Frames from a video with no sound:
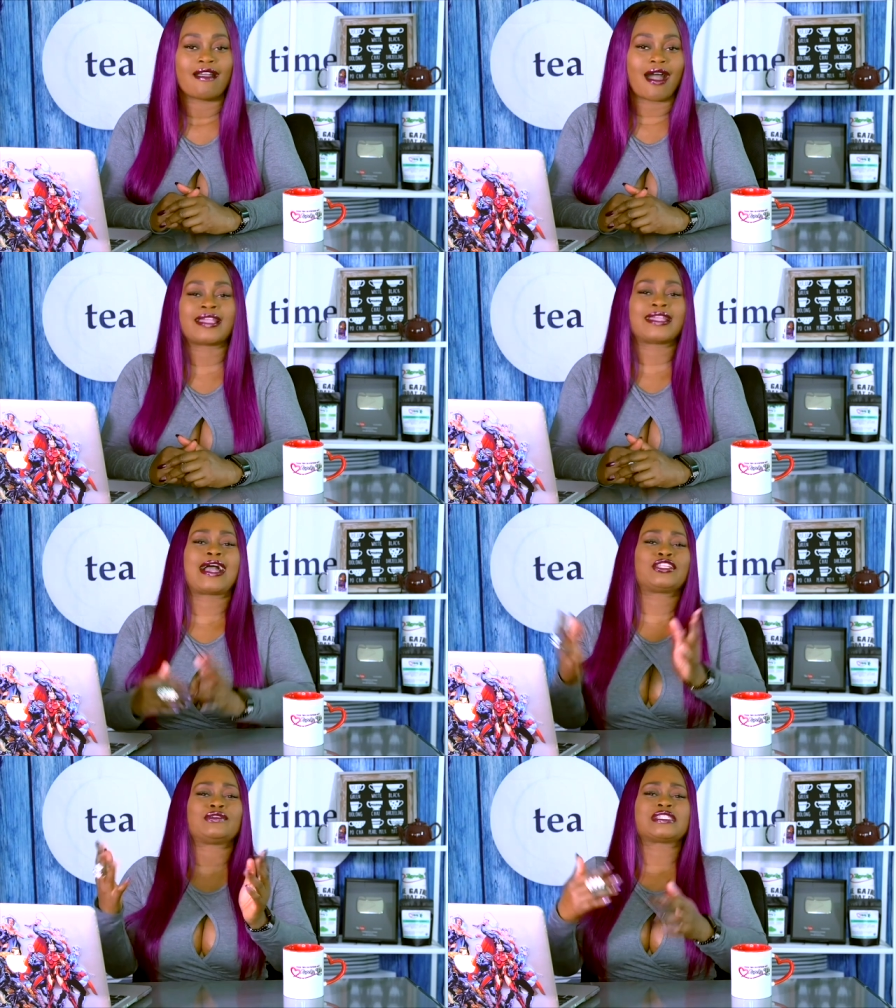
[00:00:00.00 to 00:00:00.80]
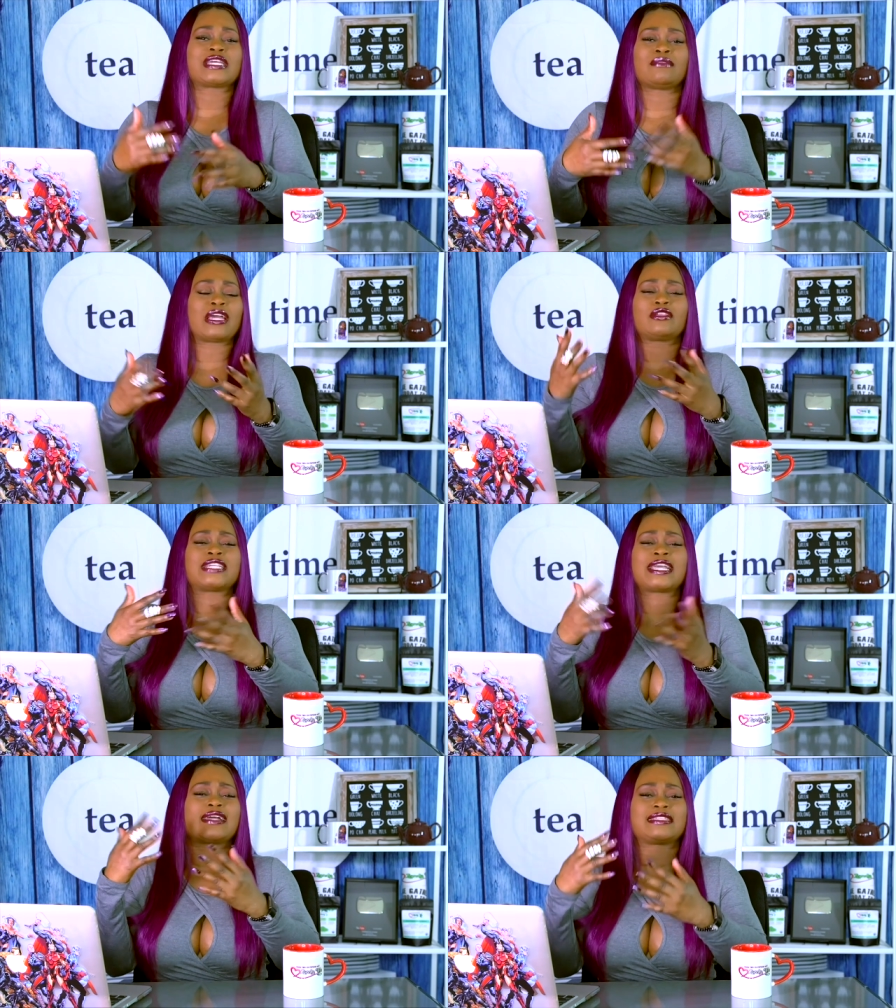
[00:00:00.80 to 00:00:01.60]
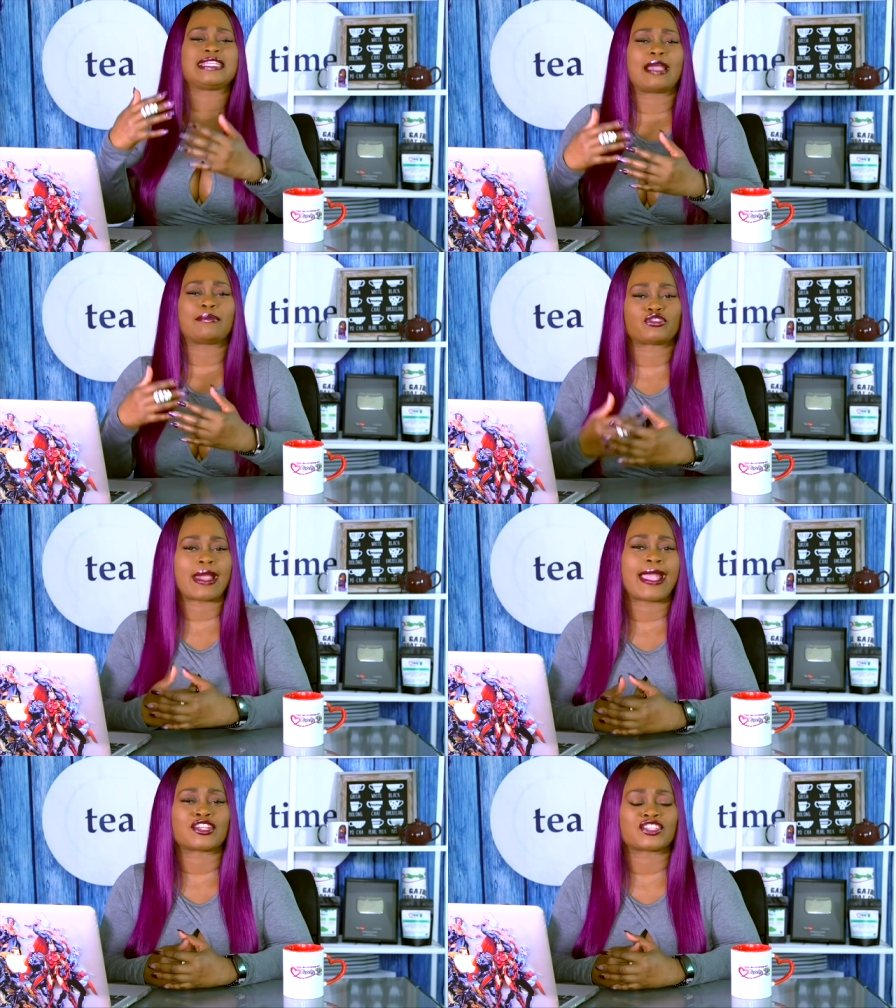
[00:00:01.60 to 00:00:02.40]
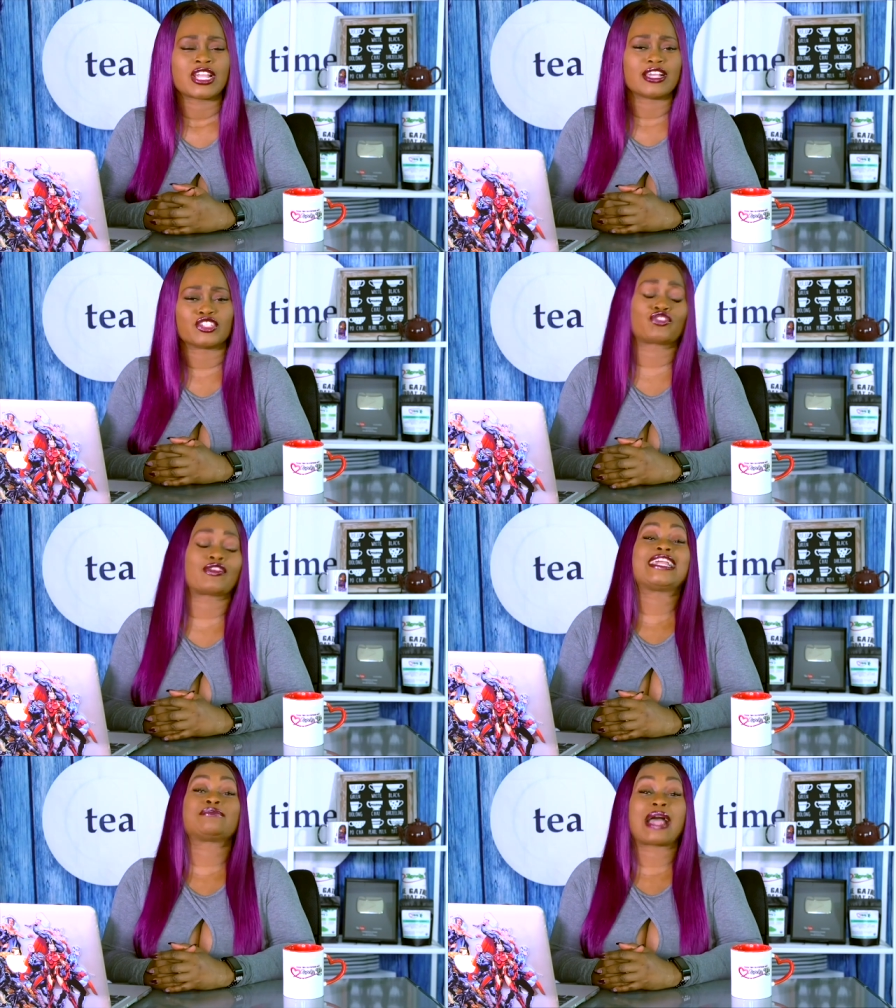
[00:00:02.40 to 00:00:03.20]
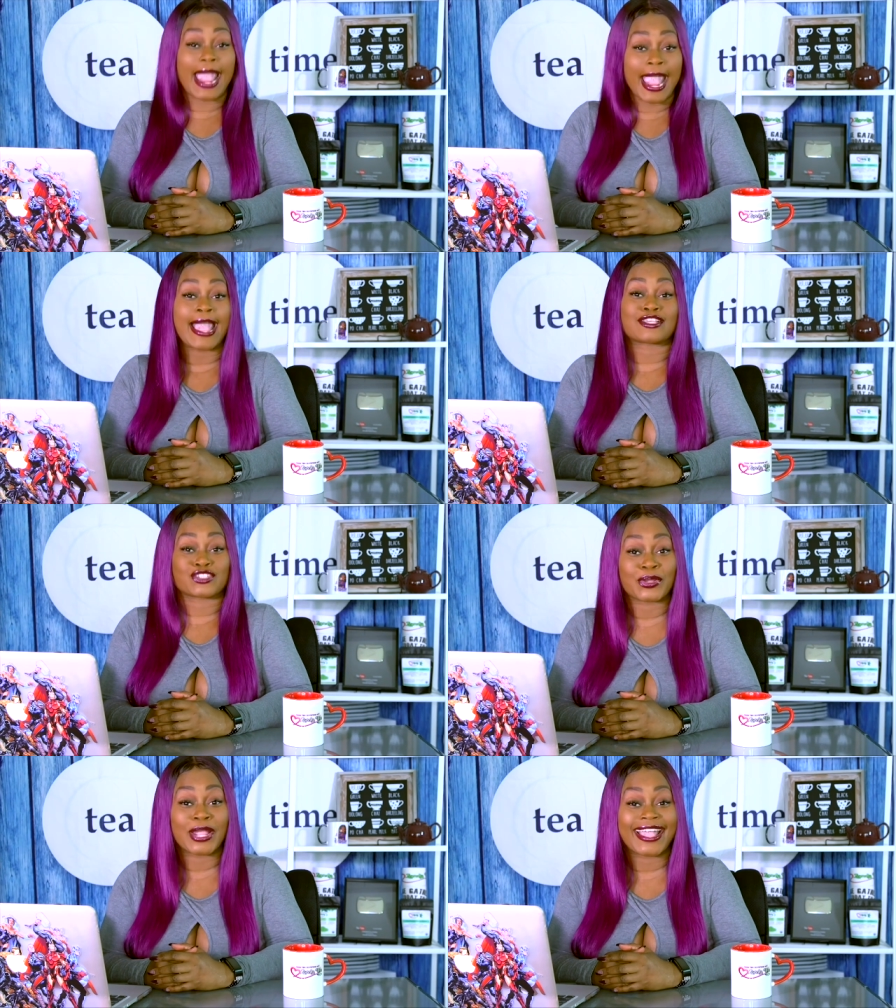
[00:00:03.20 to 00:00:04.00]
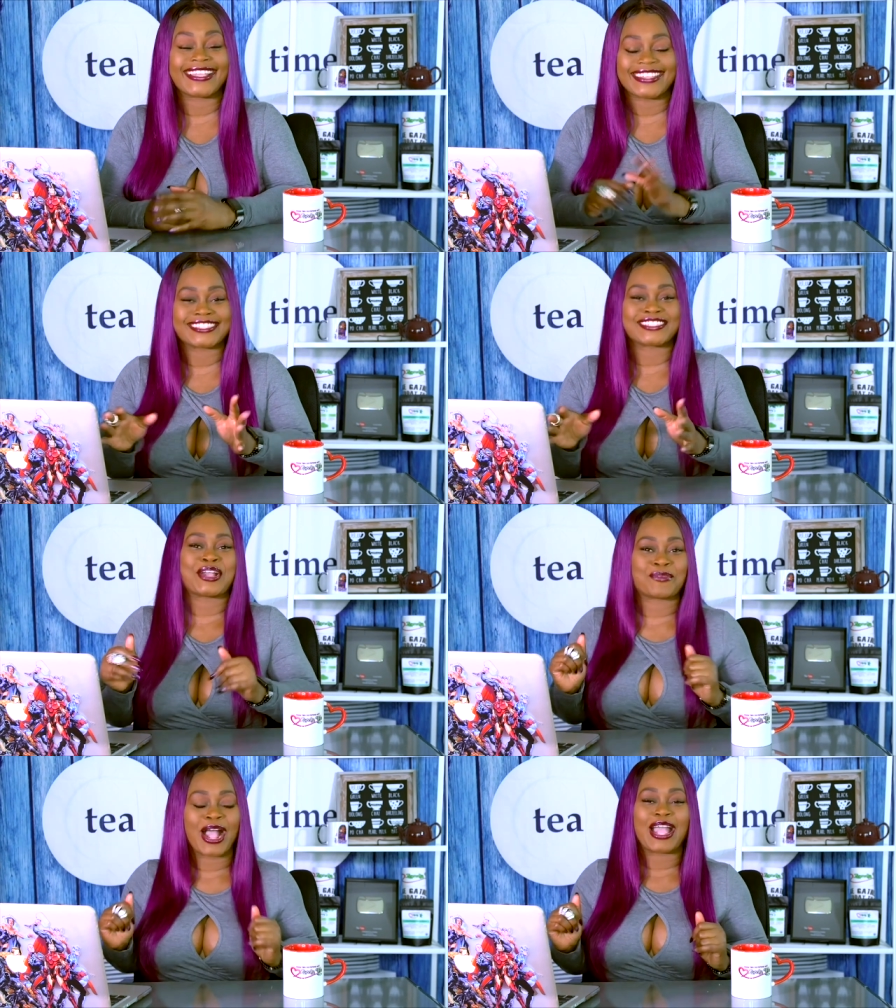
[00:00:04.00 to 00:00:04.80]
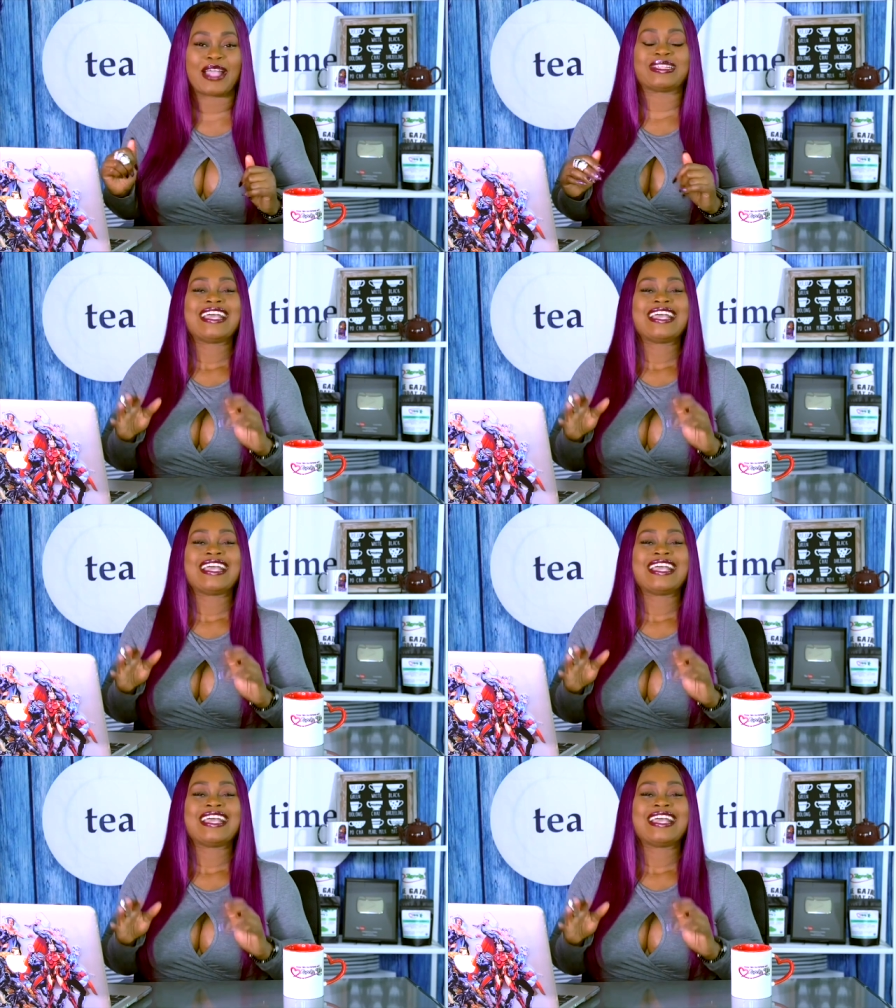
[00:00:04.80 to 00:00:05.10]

All you got to do is say, "LaMelo, take out the damn trash. Estrange my ass." Okay? Yes, that rhyme.